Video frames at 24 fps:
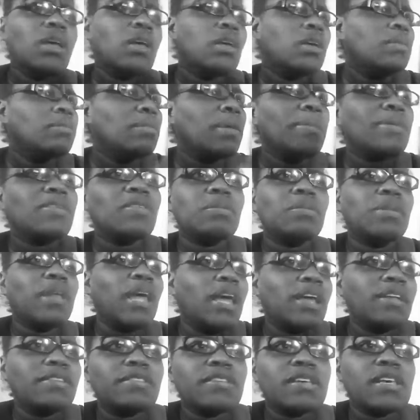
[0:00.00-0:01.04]
Maybe some
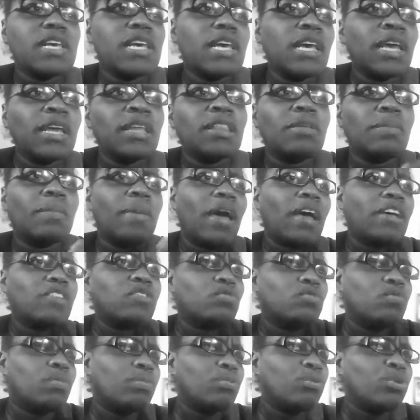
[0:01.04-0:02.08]
dancing, the
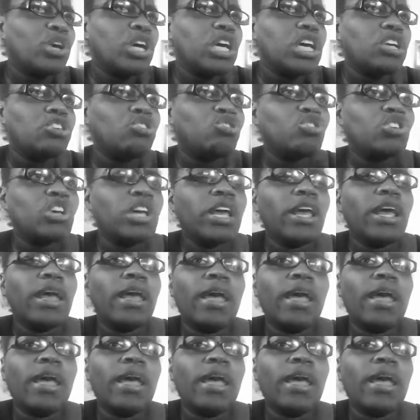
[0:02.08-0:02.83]
pastor will preach,